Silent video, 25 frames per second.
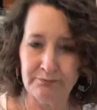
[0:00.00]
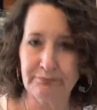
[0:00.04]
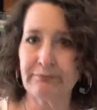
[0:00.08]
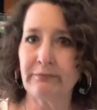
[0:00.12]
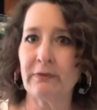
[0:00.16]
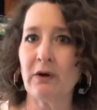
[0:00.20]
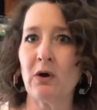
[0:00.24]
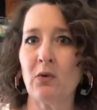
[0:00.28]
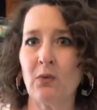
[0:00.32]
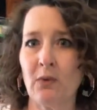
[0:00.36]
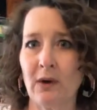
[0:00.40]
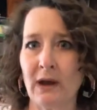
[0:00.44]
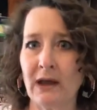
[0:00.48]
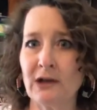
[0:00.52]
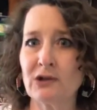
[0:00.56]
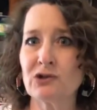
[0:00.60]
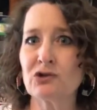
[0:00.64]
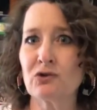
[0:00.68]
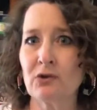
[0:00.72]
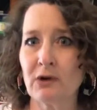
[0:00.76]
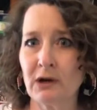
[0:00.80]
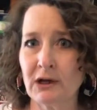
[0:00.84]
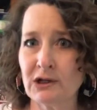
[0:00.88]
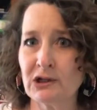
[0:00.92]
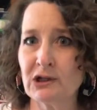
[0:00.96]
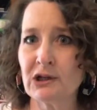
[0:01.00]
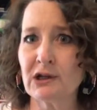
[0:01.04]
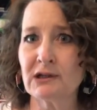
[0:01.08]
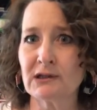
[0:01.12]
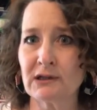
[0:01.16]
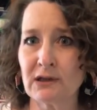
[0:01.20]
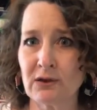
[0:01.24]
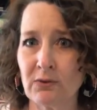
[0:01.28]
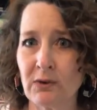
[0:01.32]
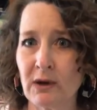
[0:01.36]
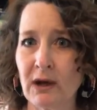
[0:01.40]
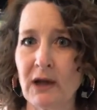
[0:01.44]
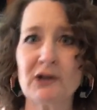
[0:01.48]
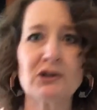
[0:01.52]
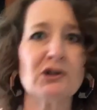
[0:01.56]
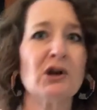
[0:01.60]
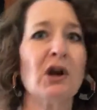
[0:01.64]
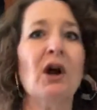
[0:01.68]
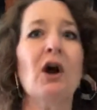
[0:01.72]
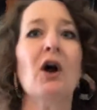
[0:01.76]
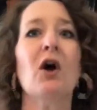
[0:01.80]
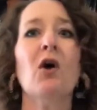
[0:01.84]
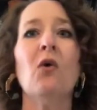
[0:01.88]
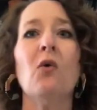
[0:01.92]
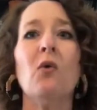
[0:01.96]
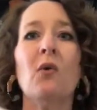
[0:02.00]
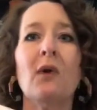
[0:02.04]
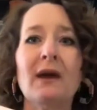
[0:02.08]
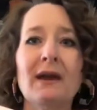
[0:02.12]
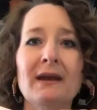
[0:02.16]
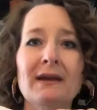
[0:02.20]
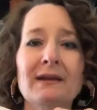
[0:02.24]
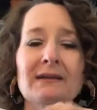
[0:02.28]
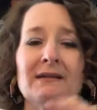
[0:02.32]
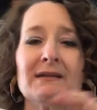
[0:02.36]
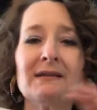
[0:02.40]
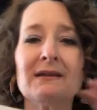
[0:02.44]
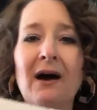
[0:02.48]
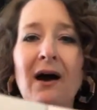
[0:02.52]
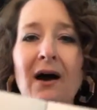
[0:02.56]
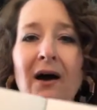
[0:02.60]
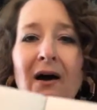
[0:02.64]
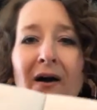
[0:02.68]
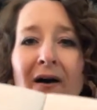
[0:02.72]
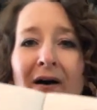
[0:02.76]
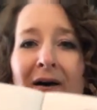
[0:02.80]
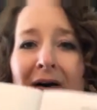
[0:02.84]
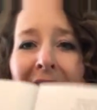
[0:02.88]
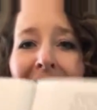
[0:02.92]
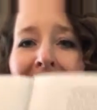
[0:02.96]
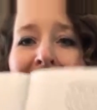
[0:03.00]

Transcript: The witch, Grinch is the witch. We saw